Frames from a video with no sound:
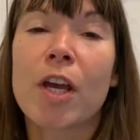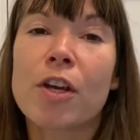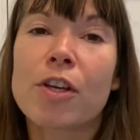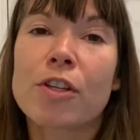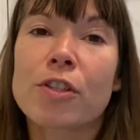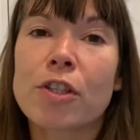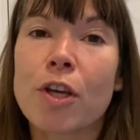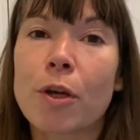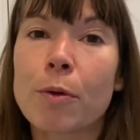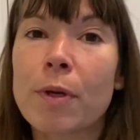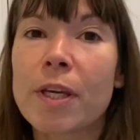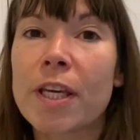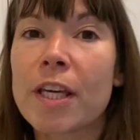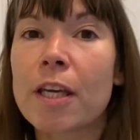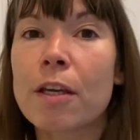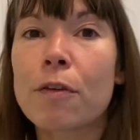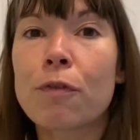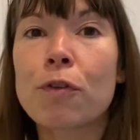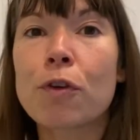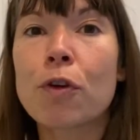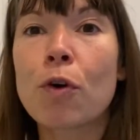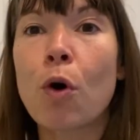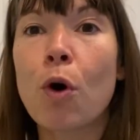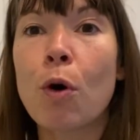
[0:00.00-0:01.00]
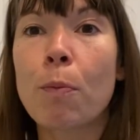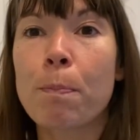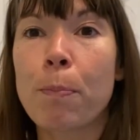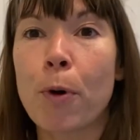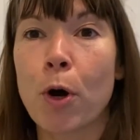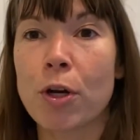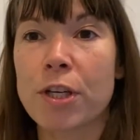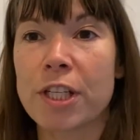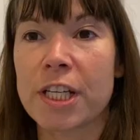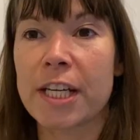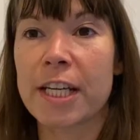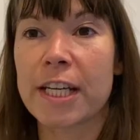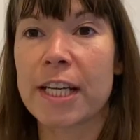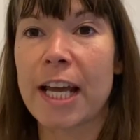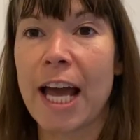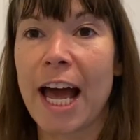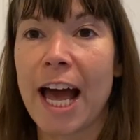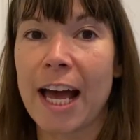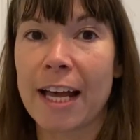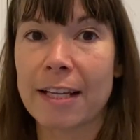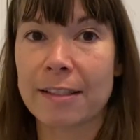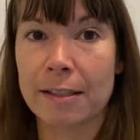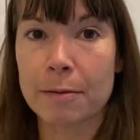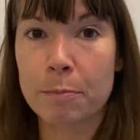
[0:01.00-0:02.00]
So if your body
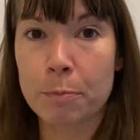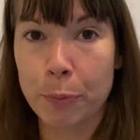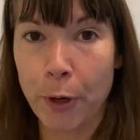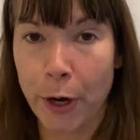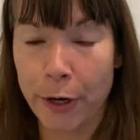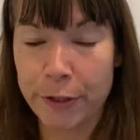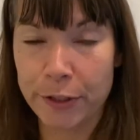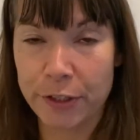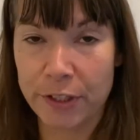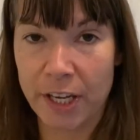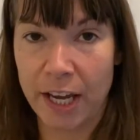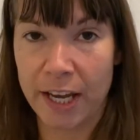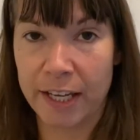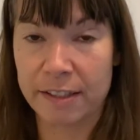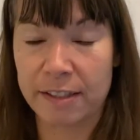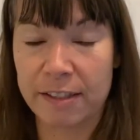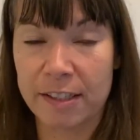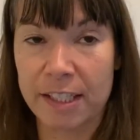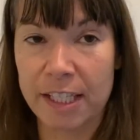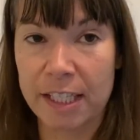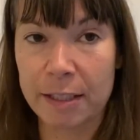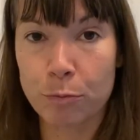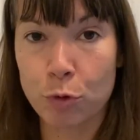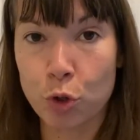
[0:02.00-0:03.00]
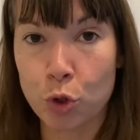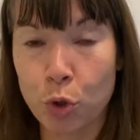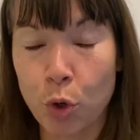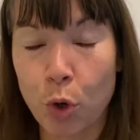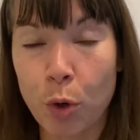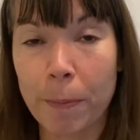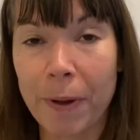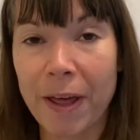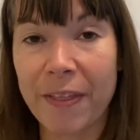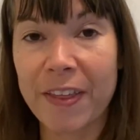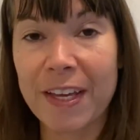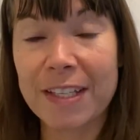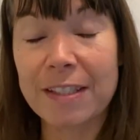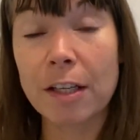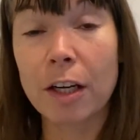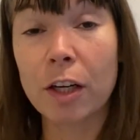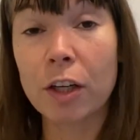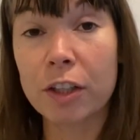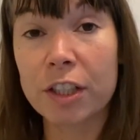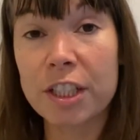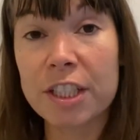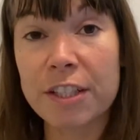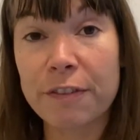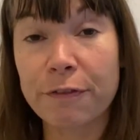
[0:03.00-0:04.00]
hasn't processed deep trauma, there's a
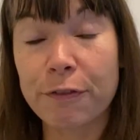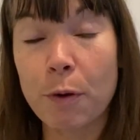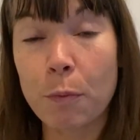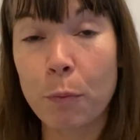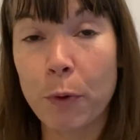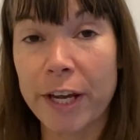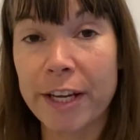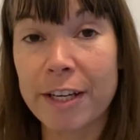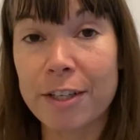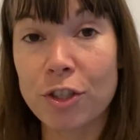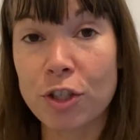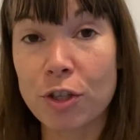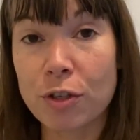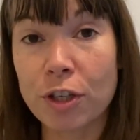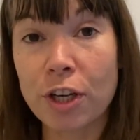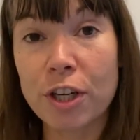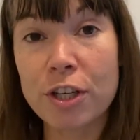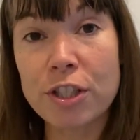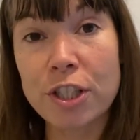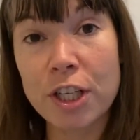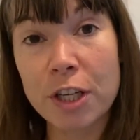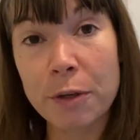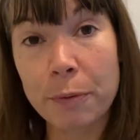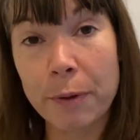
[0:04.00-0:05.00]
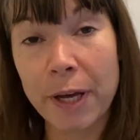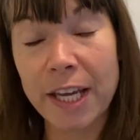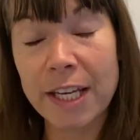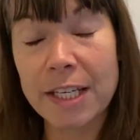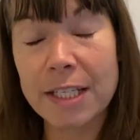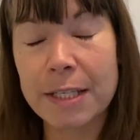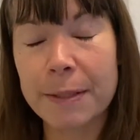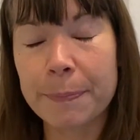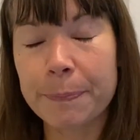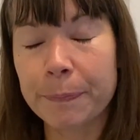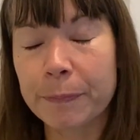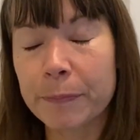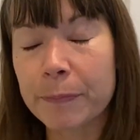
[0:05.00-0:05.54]
lot of different ways you can do it.